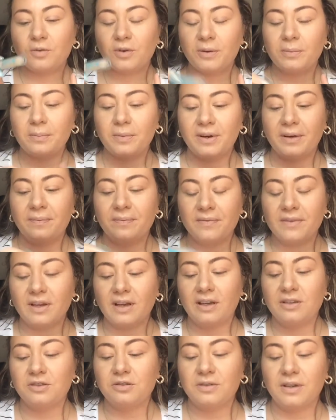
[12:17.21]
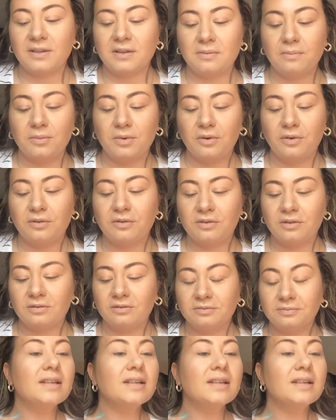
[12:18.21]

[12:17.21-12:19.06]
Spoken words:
one, but I do like them both.